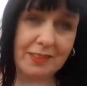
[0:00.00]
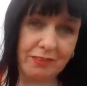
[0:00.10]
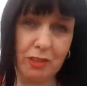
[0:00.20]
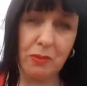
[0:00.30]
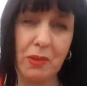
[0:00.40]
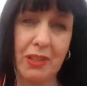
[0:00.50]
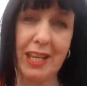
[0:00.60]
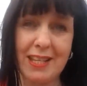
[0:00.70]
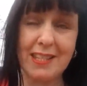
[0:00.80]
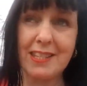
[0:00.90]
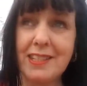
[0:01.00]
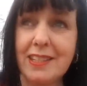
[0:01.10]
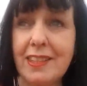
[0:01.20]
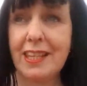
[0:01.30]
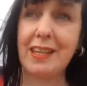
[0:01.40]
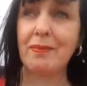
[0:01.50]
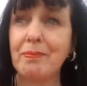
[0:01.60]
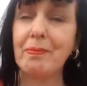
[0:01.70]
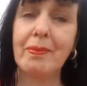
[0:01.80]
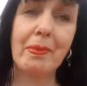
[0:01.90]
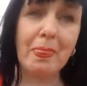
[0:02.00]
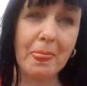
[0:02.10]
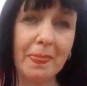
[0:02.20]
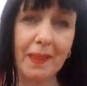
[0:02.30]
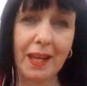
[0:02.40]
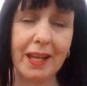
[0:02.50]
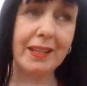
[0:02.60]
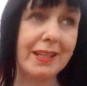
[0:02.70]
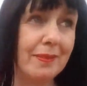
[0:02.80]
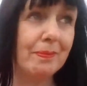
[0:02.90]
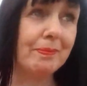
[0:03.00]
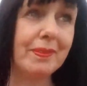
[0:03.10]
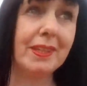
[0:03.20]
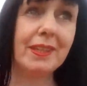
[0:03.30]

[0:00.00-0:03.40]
for a walk yesterday there and um,